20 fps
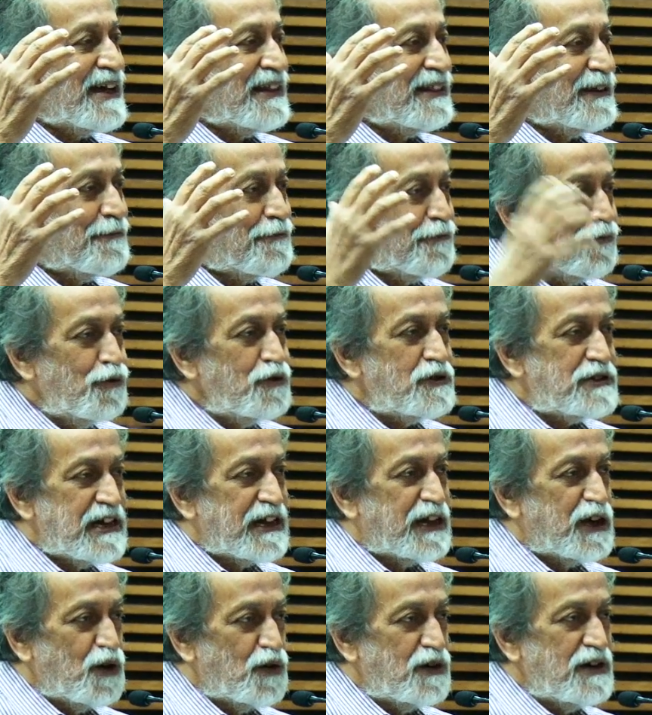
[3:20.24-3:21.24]
the food
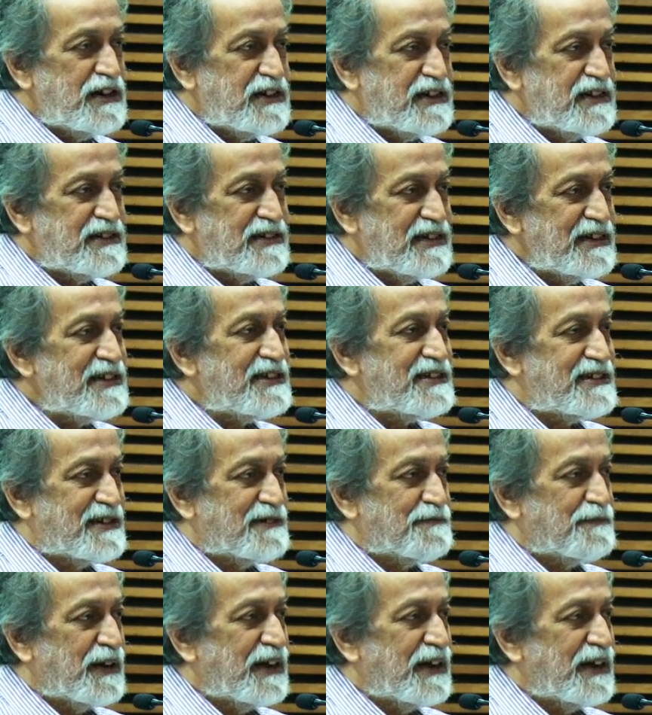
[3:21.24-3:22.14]
security system